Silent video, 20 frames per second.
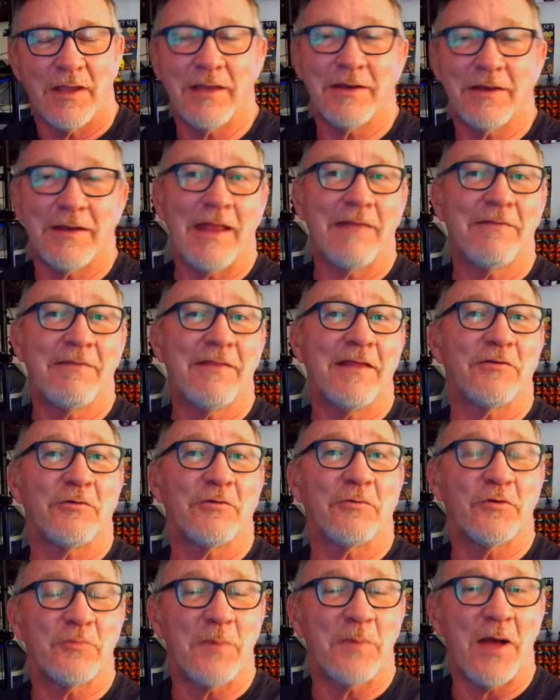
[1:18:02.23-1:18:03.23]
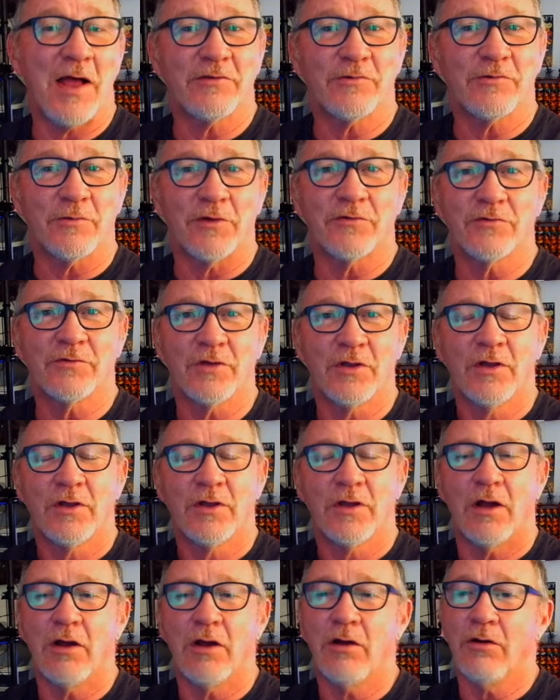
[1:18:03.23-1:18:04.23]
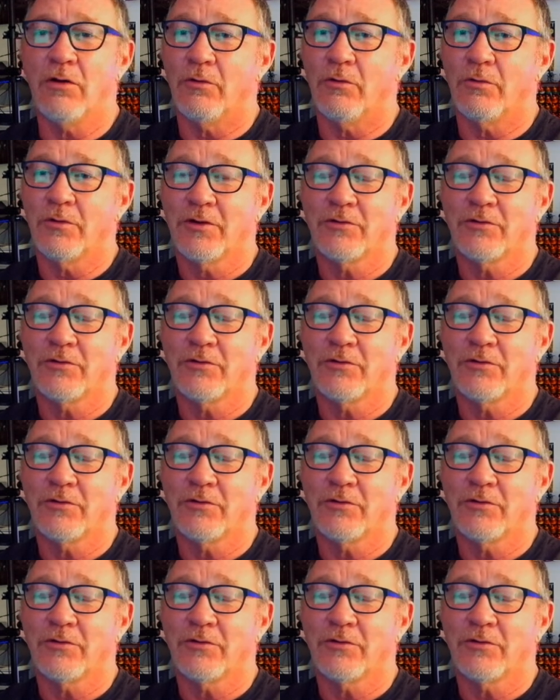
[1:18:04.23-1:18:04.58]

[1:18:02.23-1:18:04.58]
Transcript: then the response was, oh,